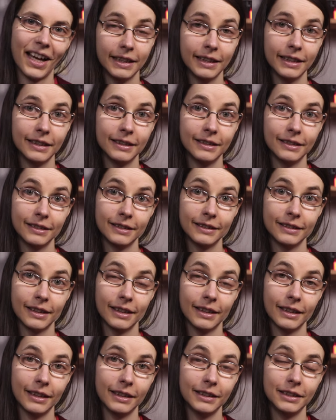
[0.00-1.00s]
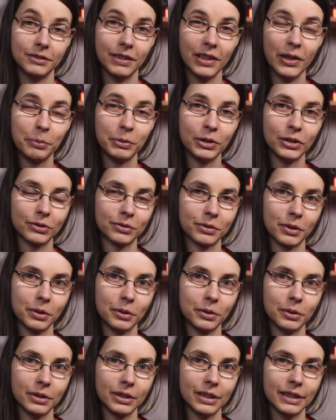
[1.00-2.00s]
And I developed this
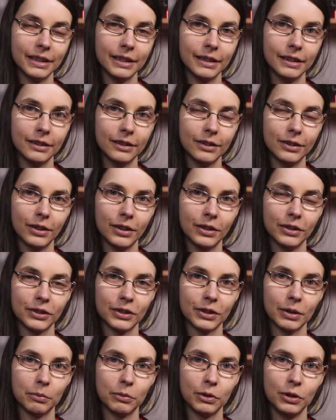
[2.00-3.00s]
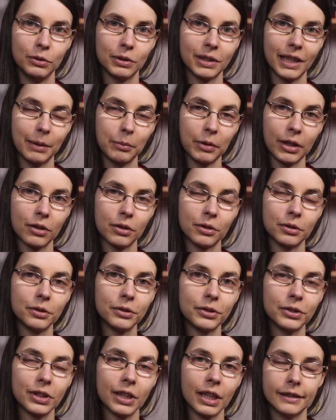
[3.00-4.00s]
roll in some new
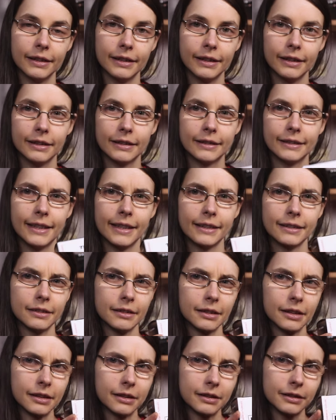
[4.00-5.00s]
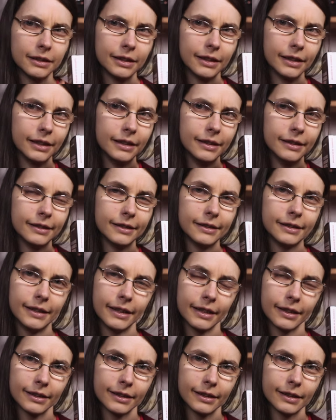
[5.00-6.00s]
chemicals, the Tetenal
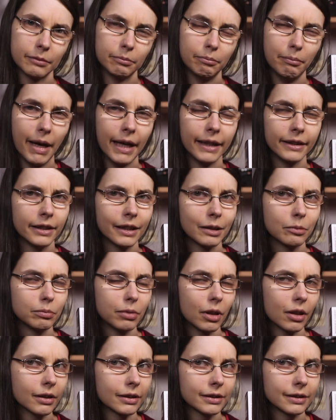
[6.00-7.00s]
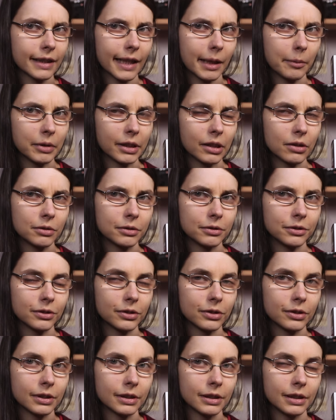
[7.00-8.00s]
E6 Magic Box
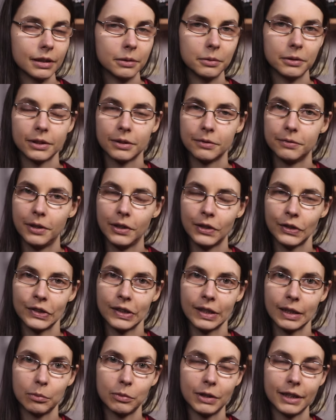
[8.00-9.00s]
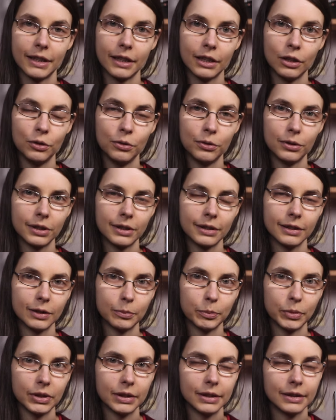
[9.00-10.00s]
chemicals. It was the first time that I used this
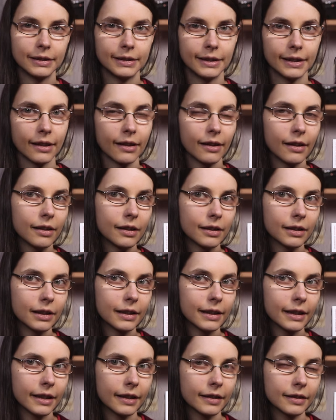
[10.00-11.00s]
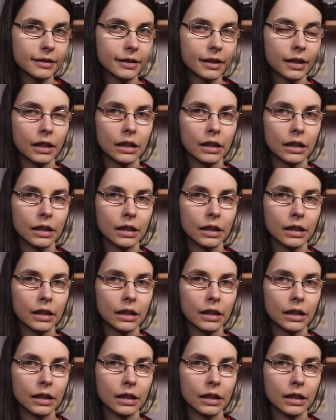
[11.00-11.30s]
particular kit.